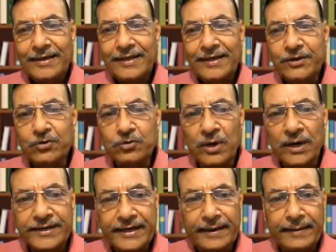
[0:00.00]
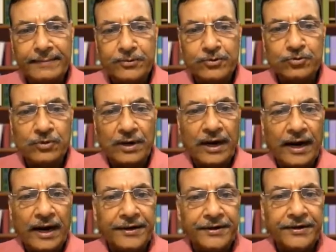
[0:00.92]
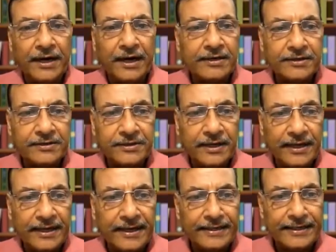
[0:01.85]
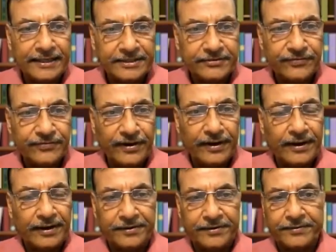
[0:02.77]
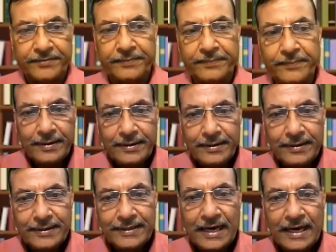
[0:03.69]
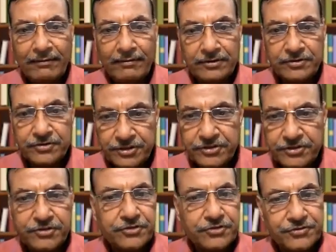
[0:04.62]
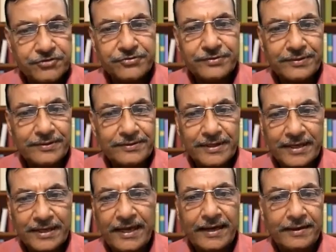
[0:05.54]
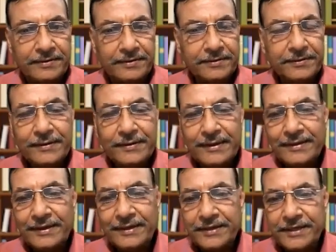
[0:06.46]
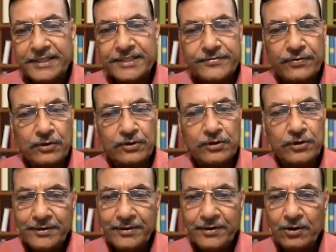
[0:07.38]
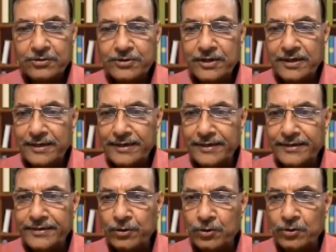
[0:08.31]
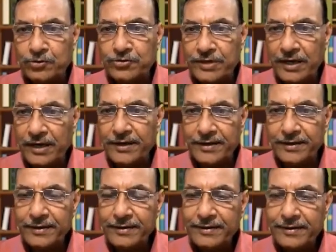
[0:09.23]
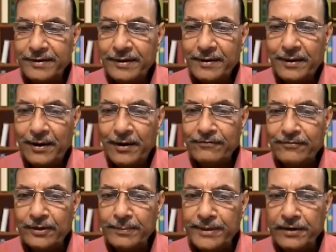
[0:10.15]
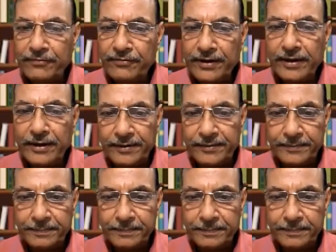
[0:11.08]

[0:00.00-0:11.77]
you attempt to adduct the index finger. Igawa's test is again the test for the dorsal interossei of the middle finger.